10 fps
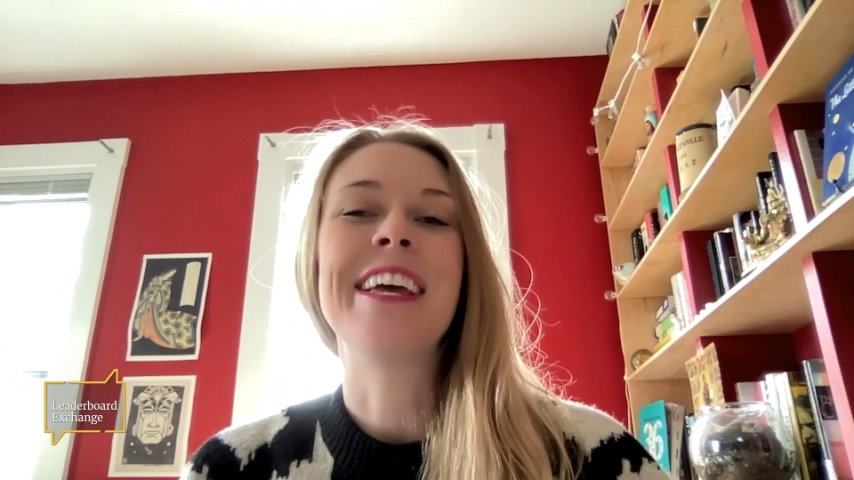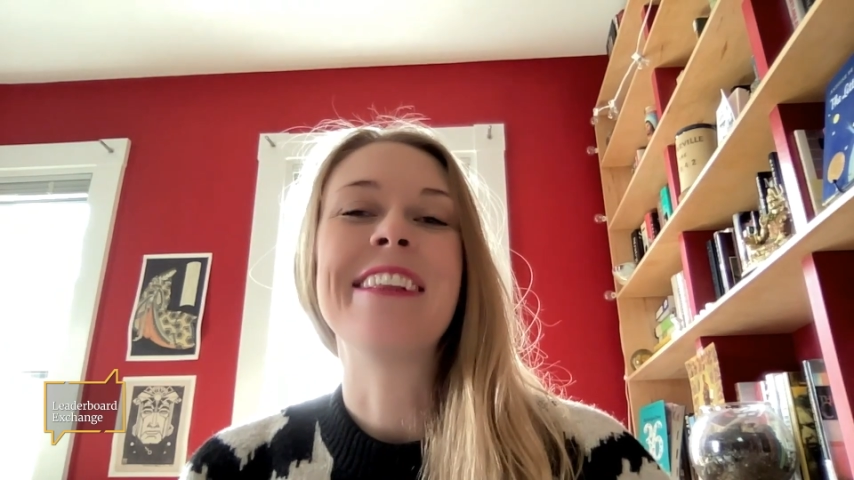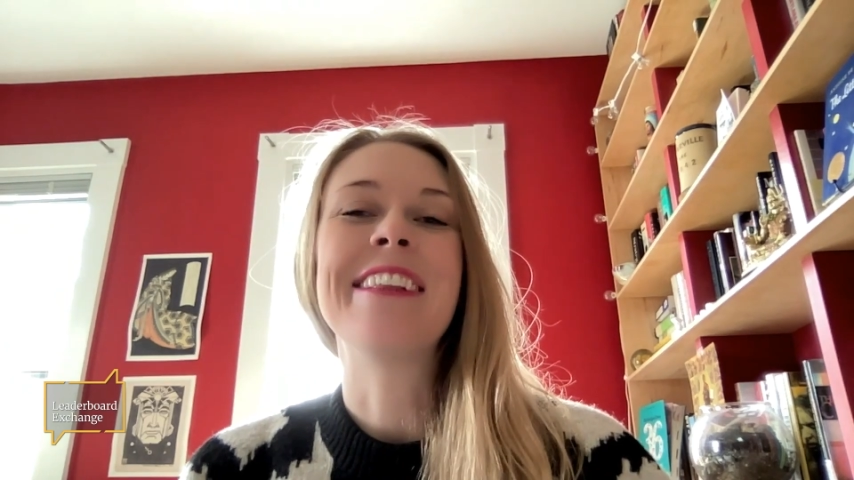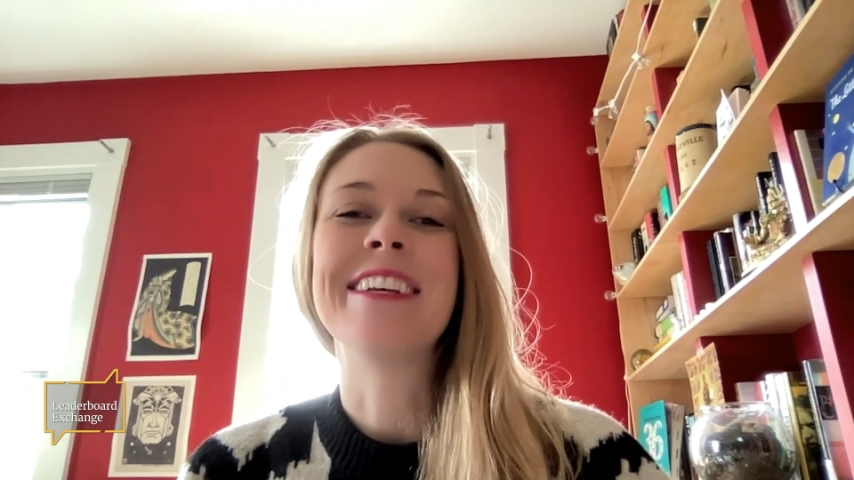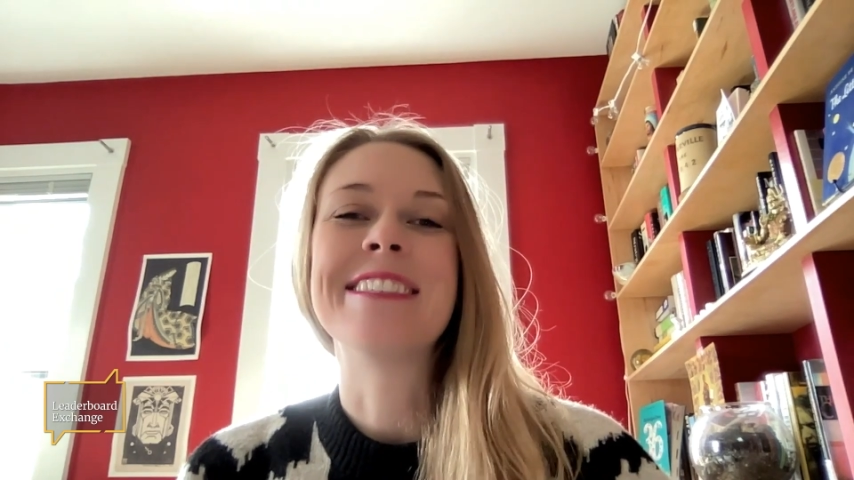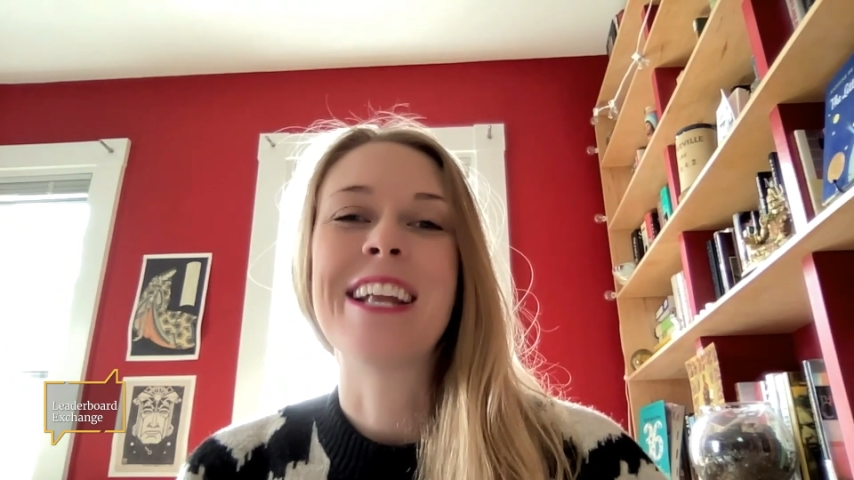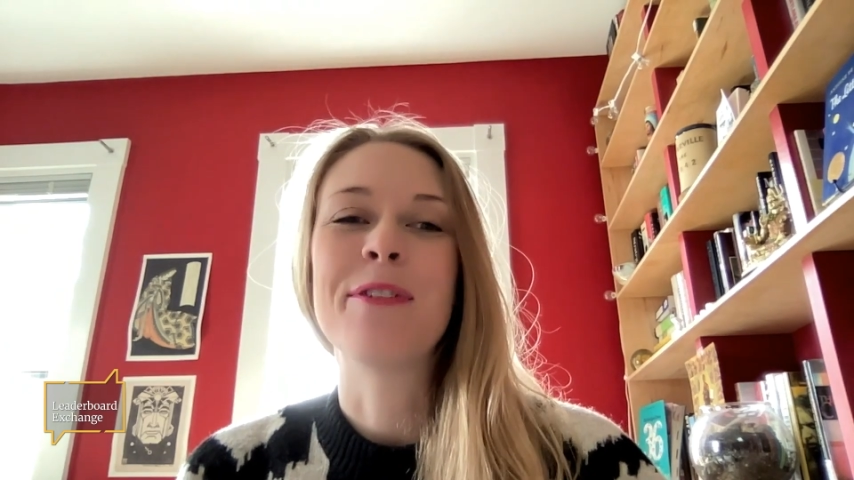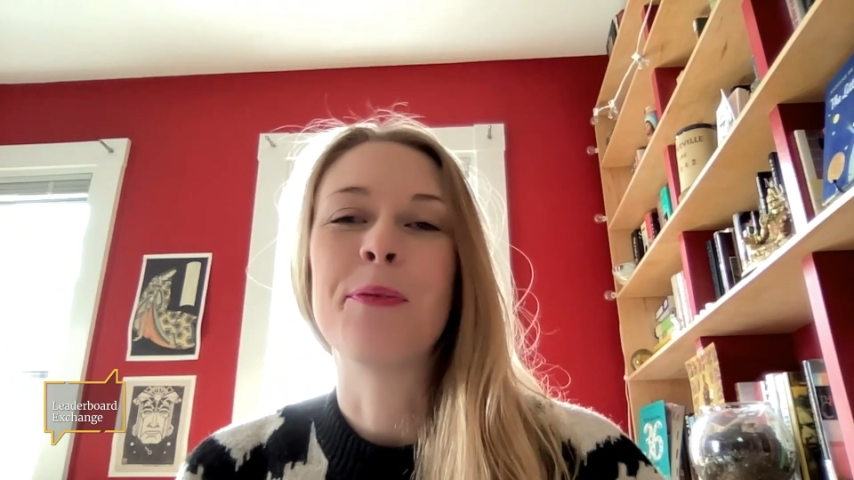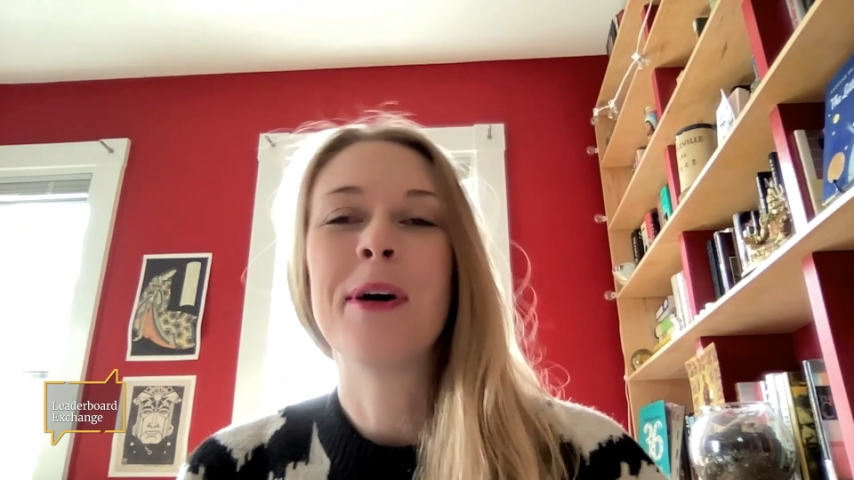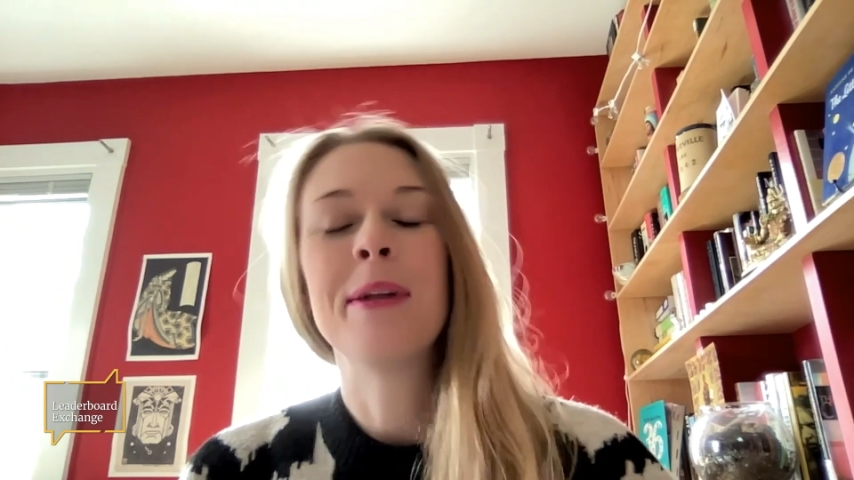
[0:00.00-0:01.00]
inklings that I
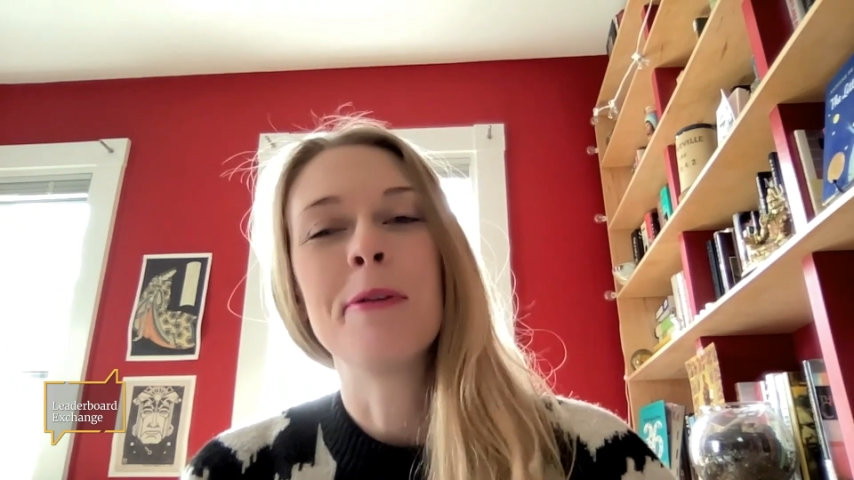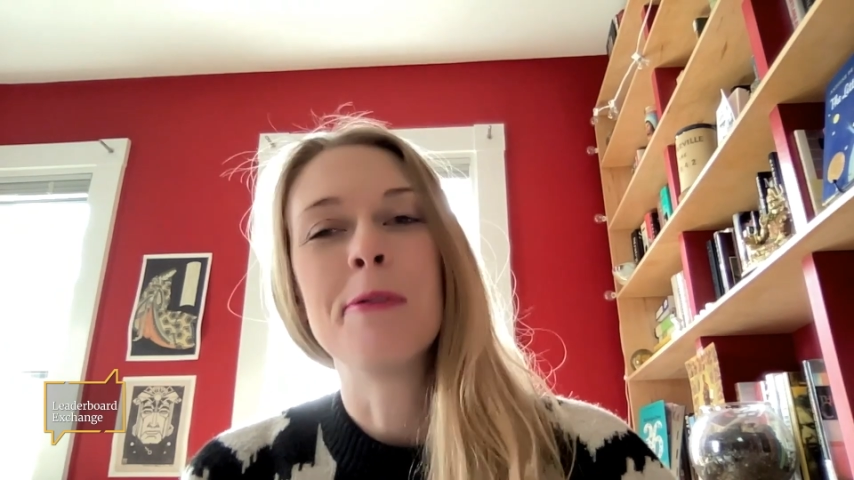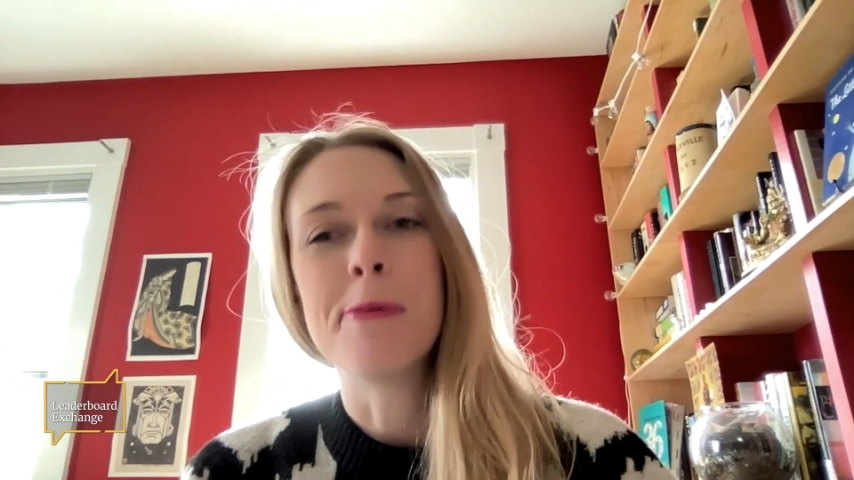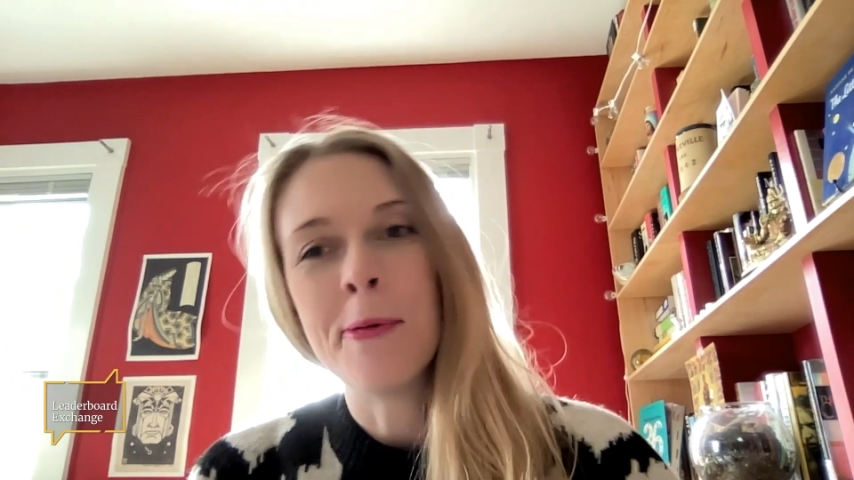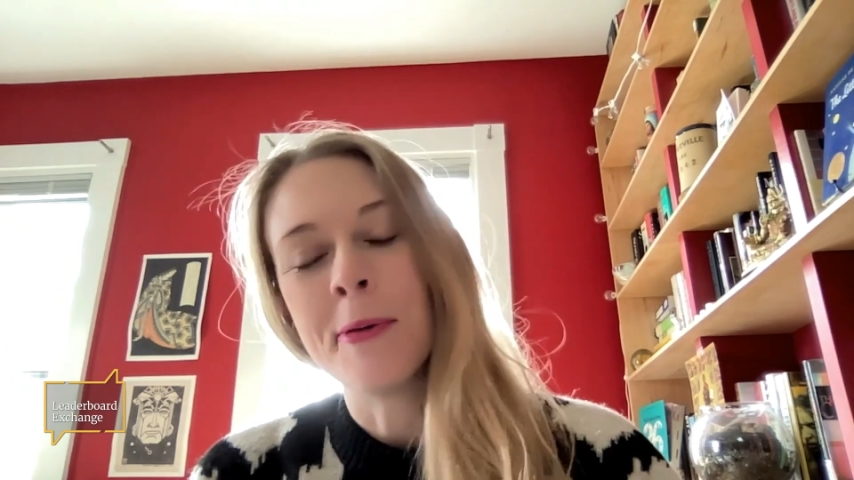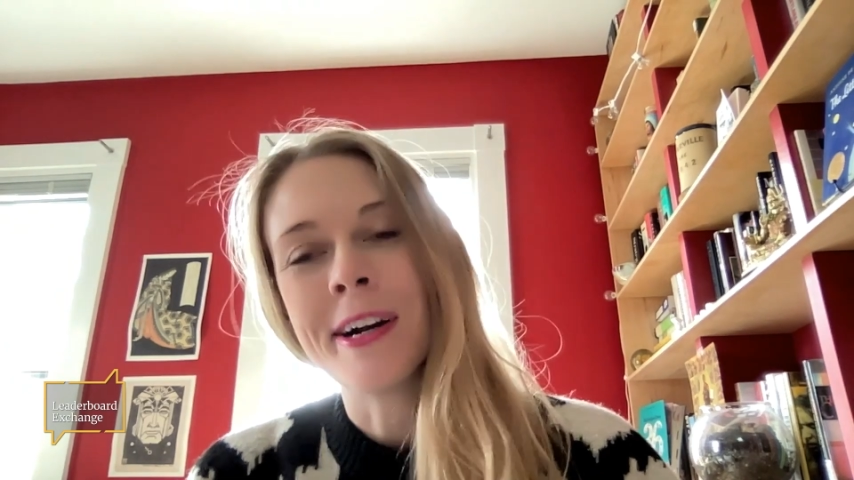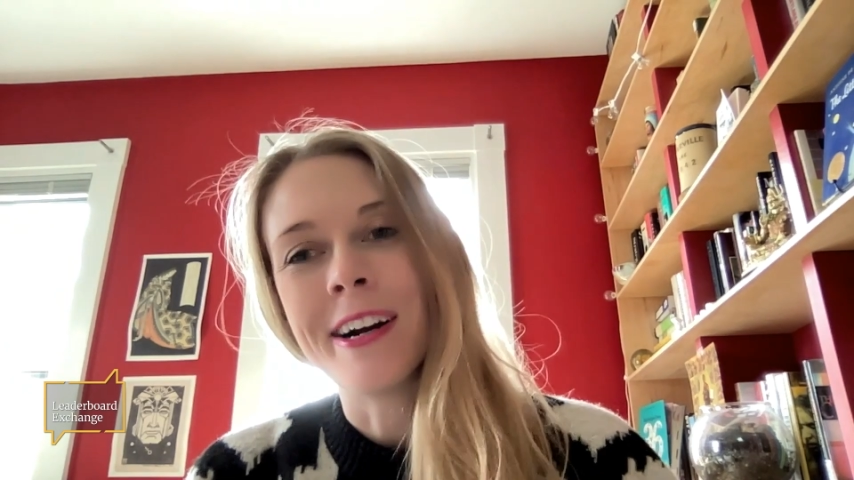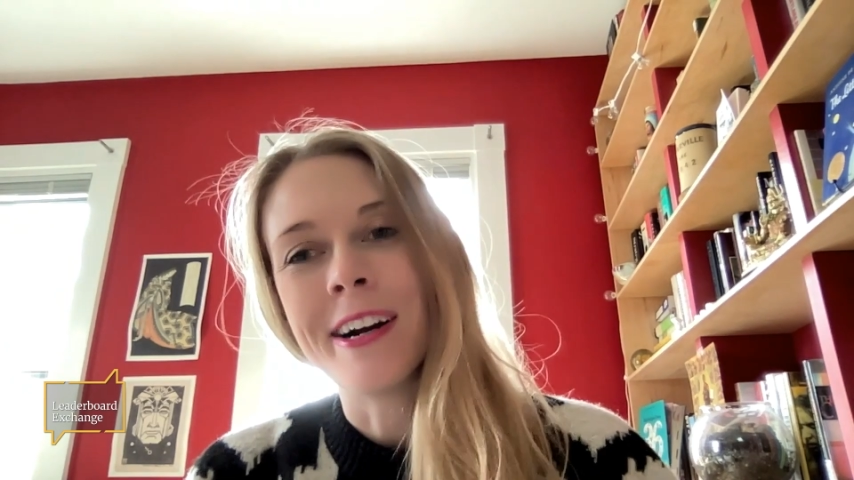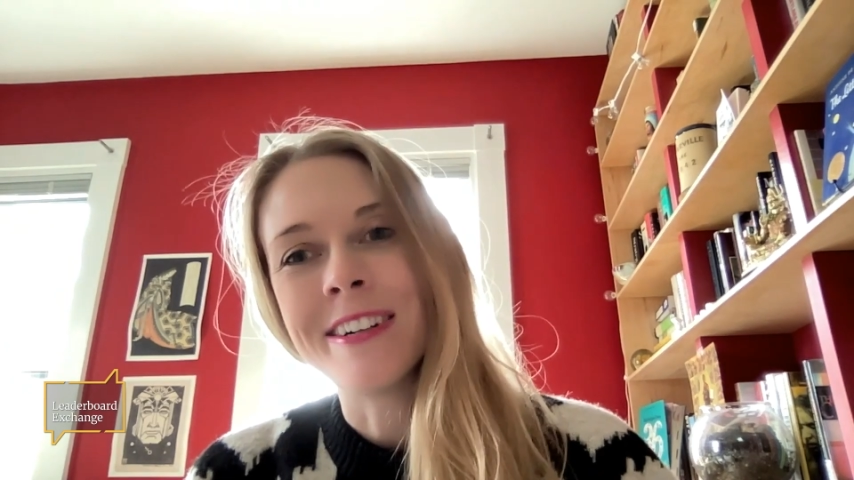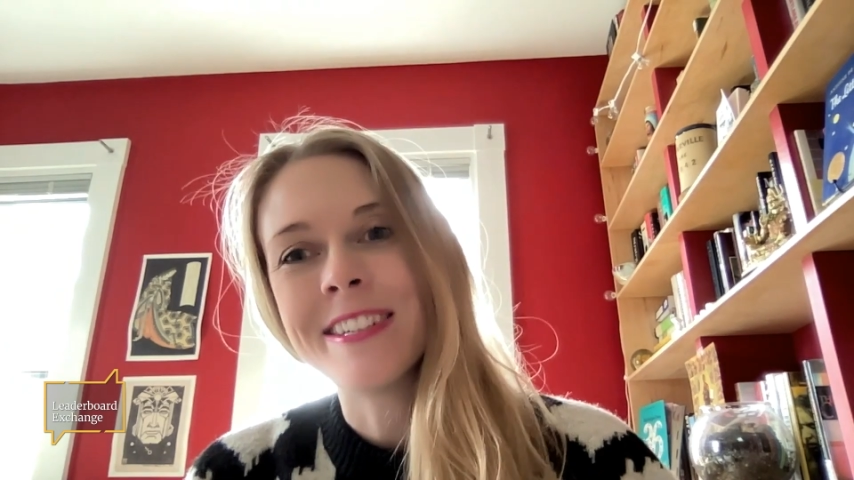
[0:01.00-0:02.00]
would want to be a remote worker.